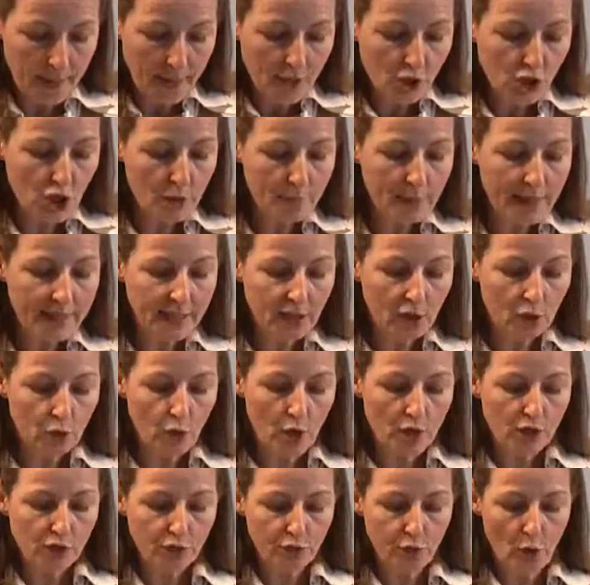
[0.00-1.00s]
She made a
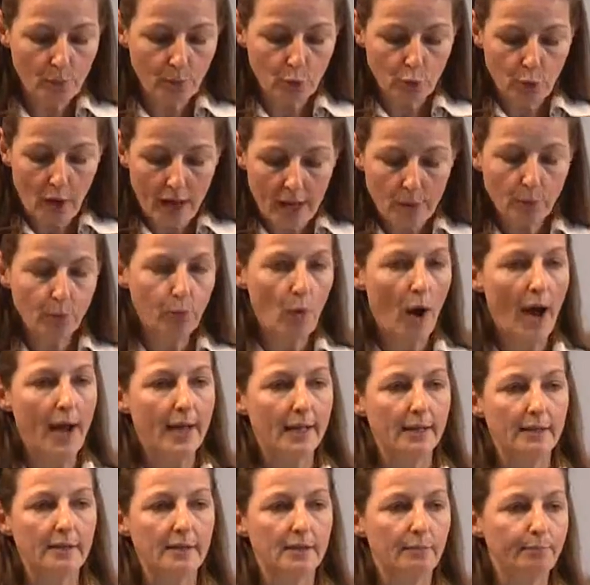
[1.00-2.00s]
cross from grape
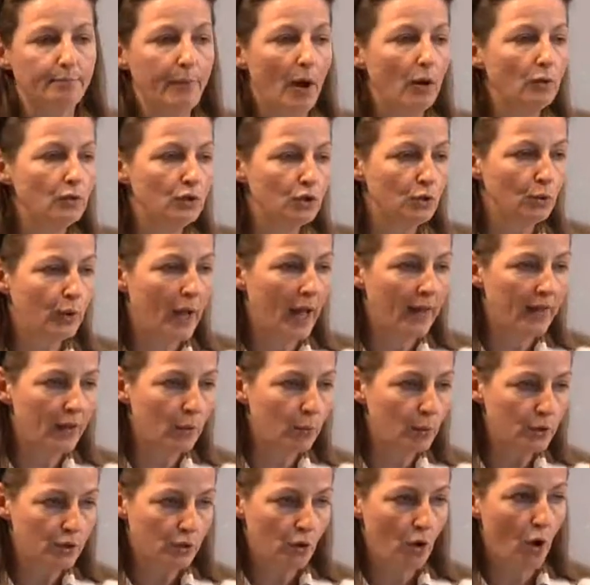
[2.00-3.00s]
vines bound together
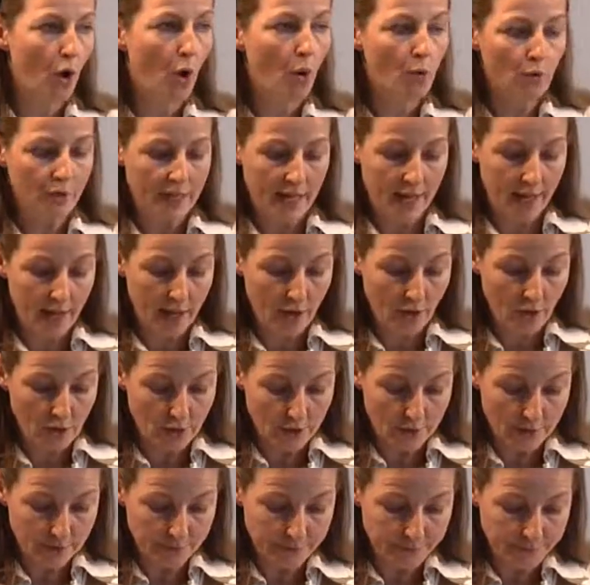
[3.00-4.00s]
with her own hair.
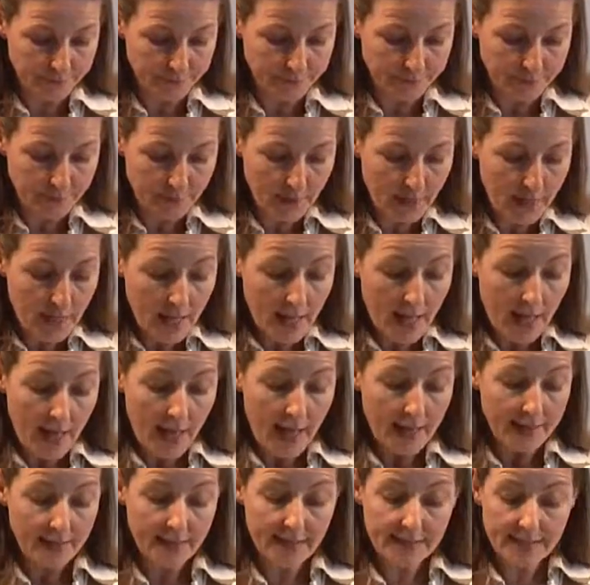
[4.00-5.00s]

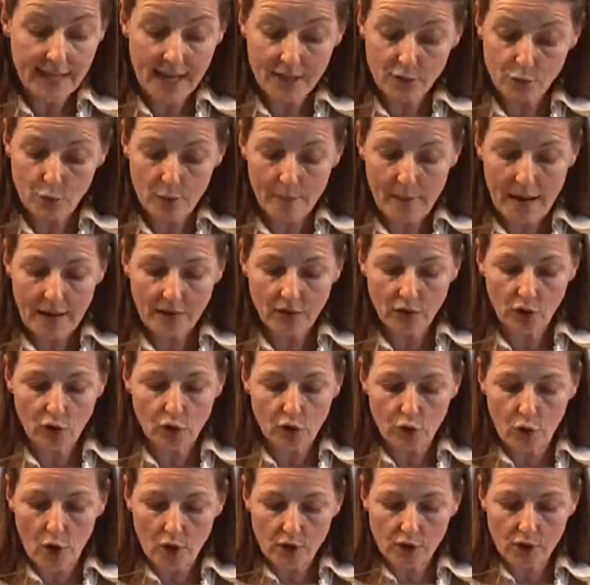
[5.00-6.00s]
This has remained the
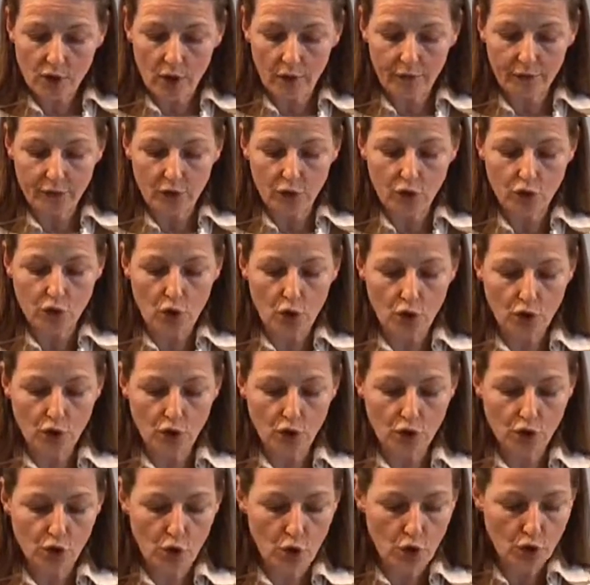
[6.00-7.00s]
cross of the
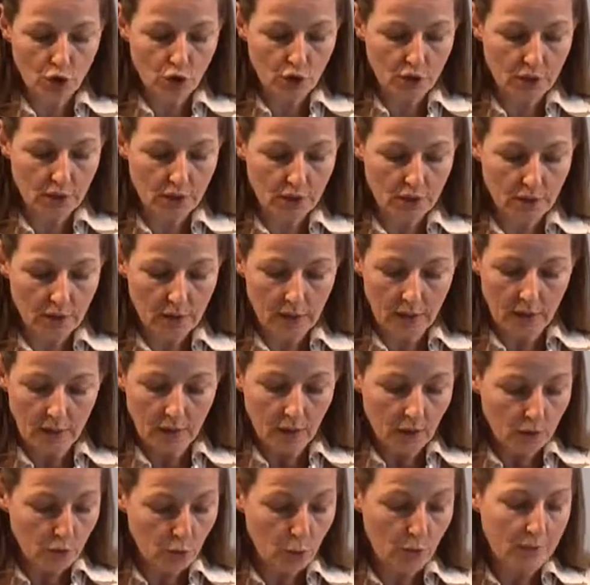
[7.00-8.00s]
Georgian churches
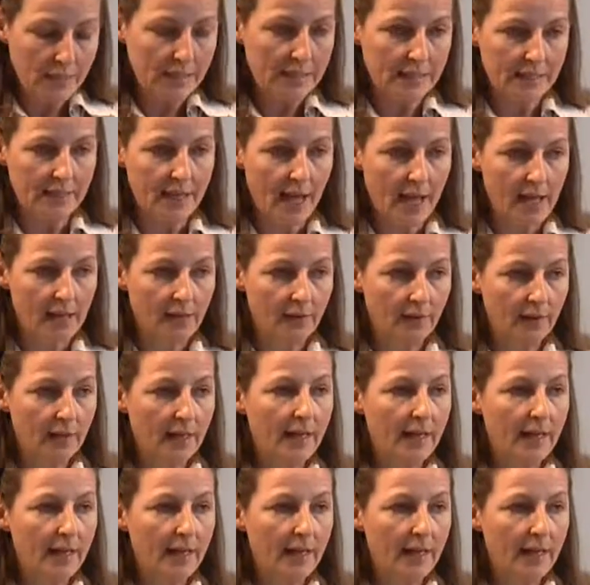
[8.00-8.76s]
to this day.